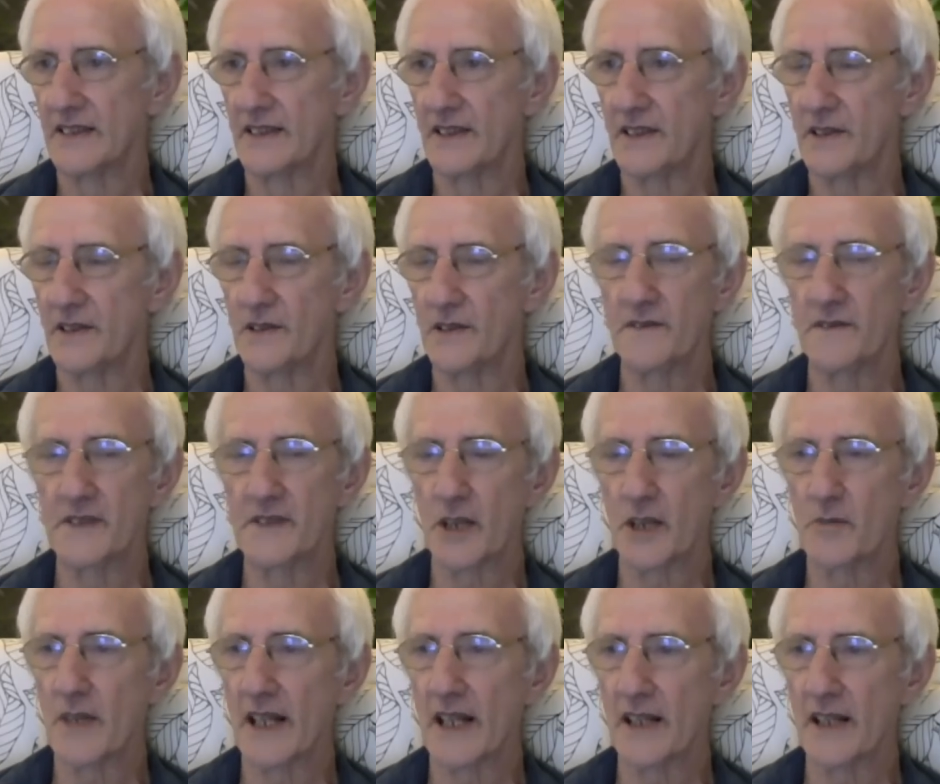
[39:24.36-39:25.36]
you've
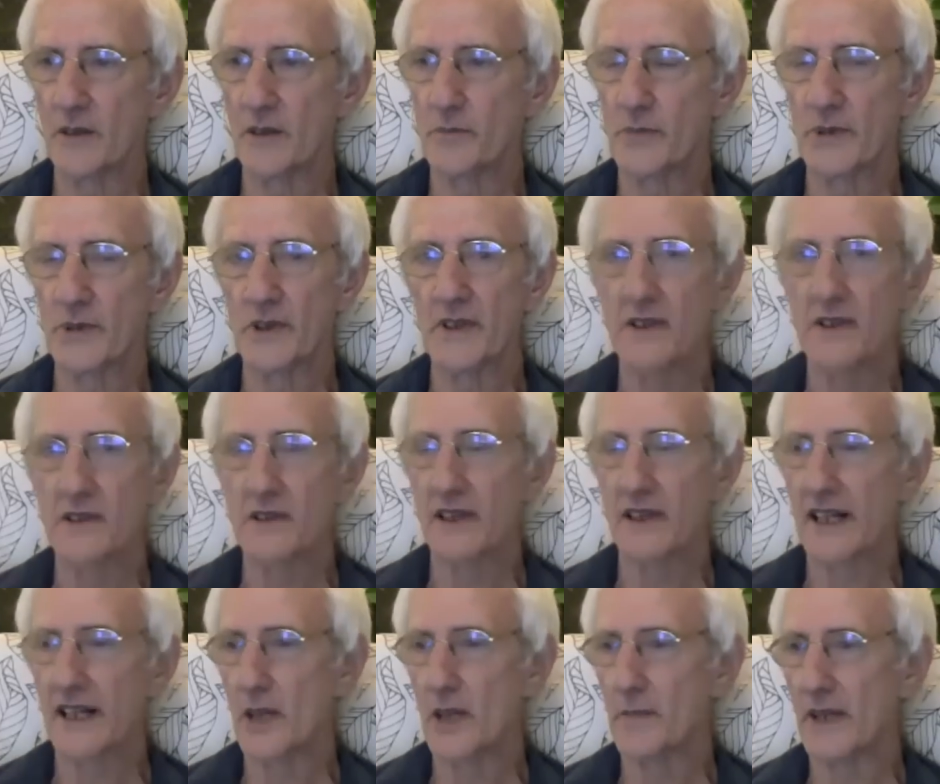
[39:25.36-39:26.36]
somehow brought your
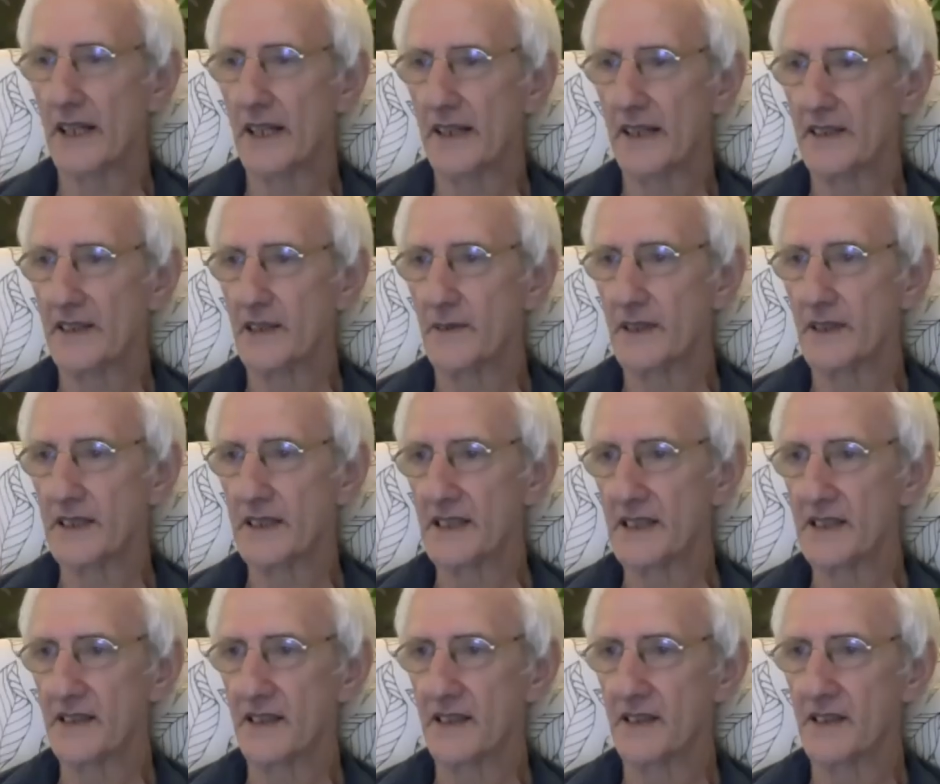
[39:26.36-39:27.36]
eye back into
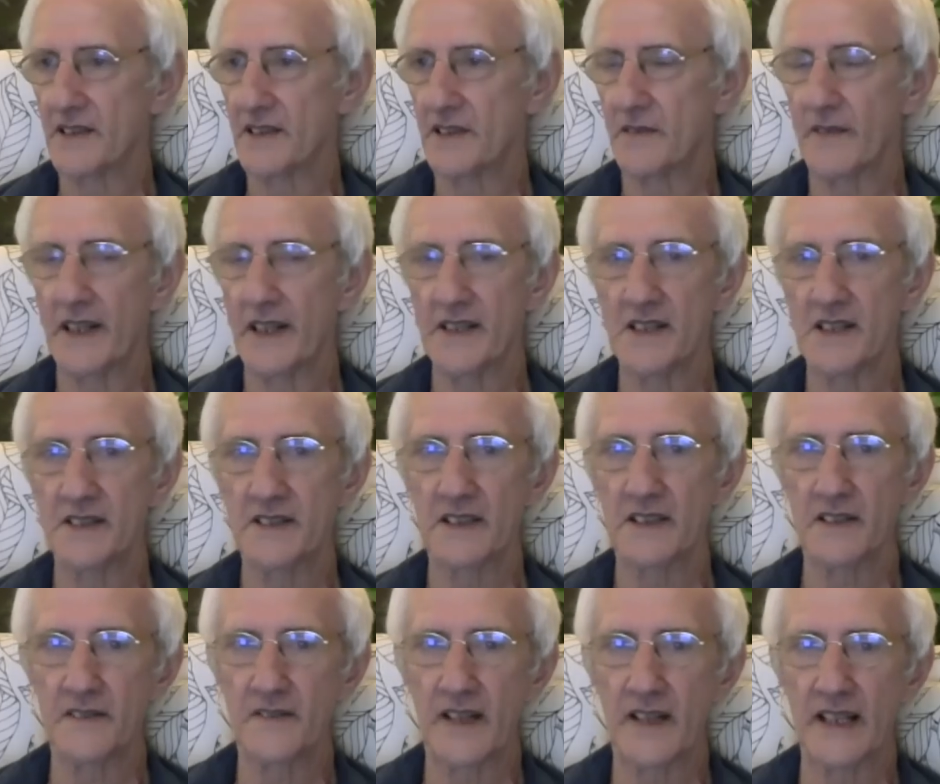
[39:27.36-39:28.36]
existence to register
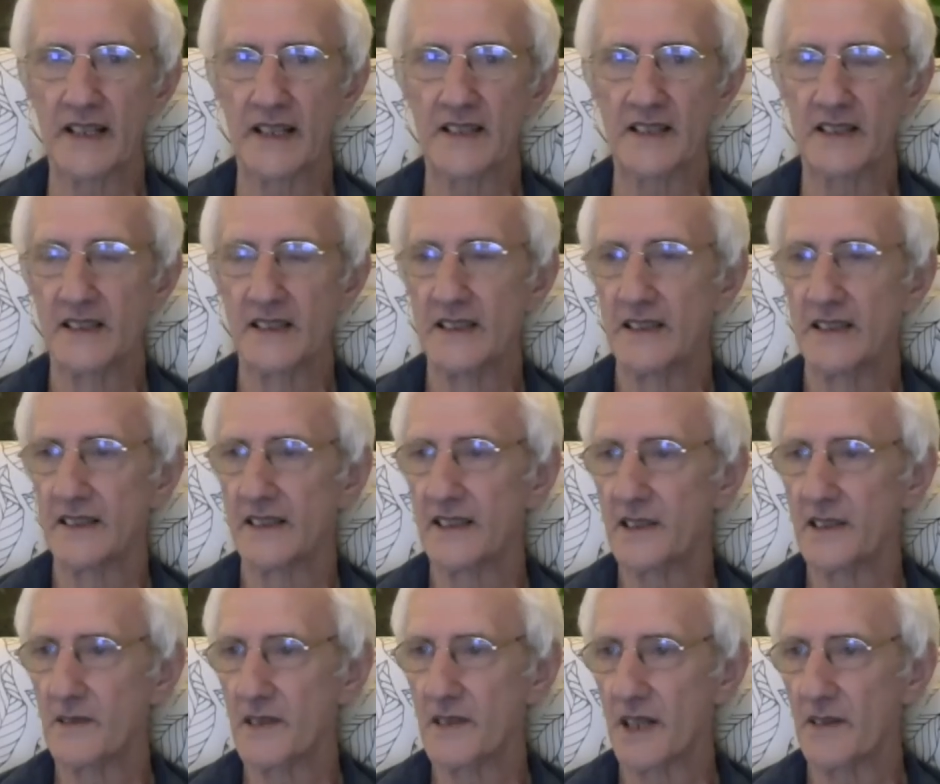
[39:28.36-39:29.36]
the fact that
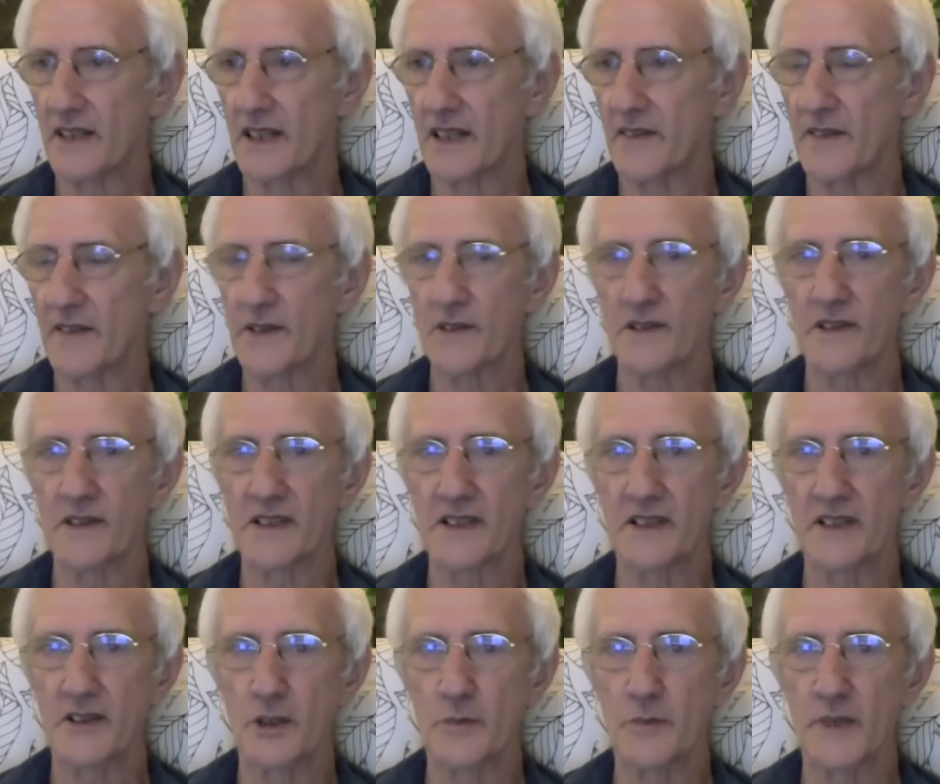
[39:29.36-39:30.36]
you don't have thoughts
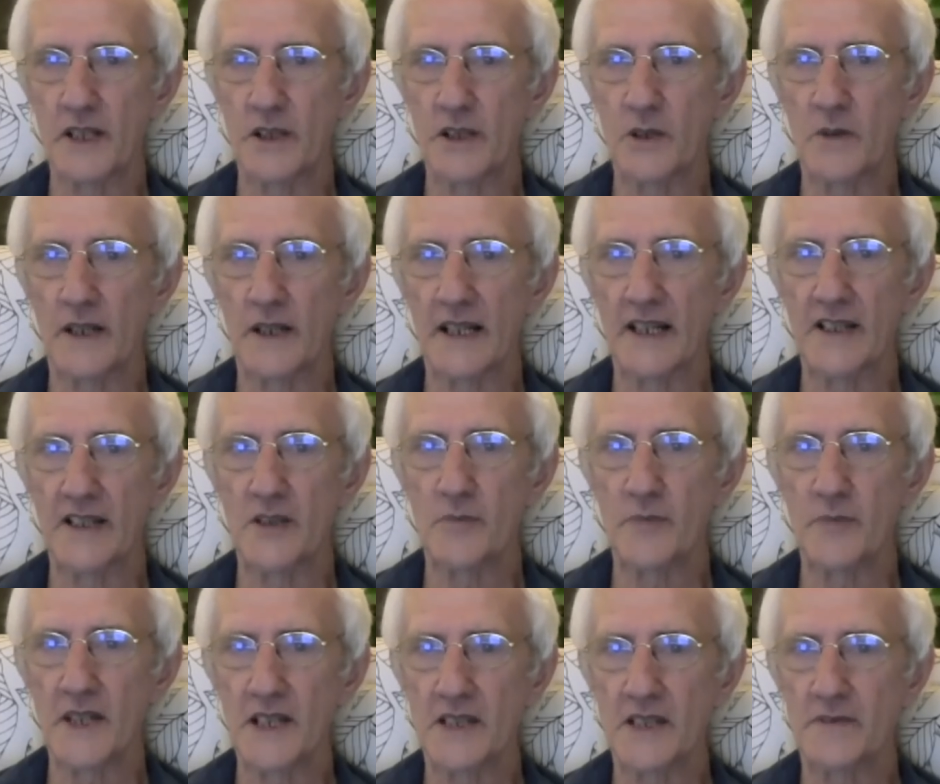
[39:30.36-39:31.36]
and you're being quiet and
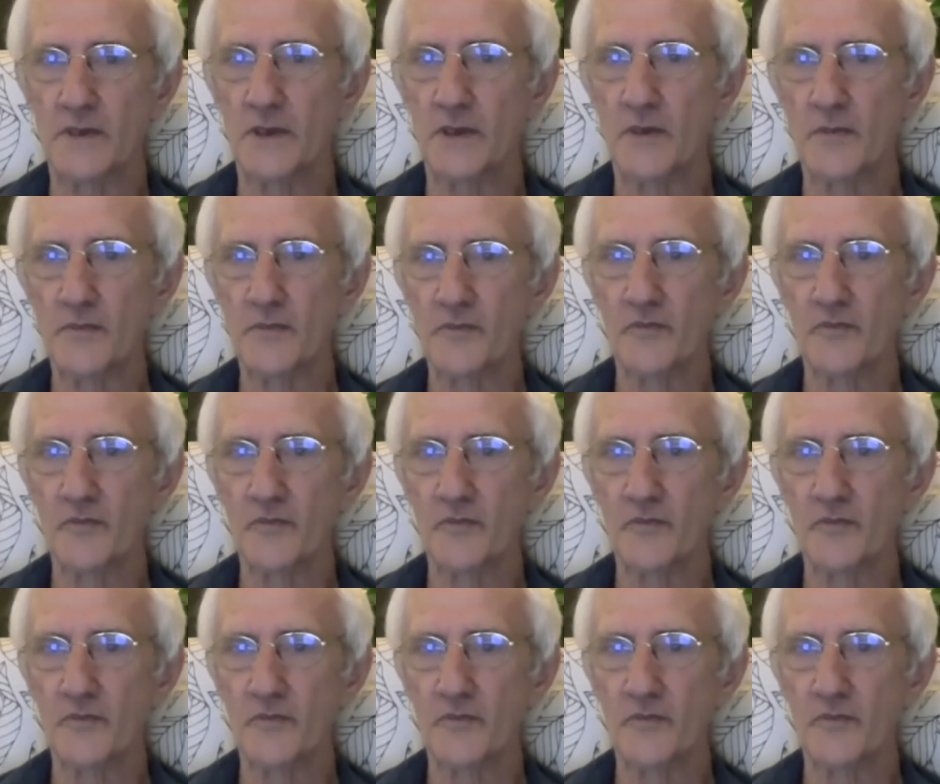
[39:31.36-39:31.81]
peaceful.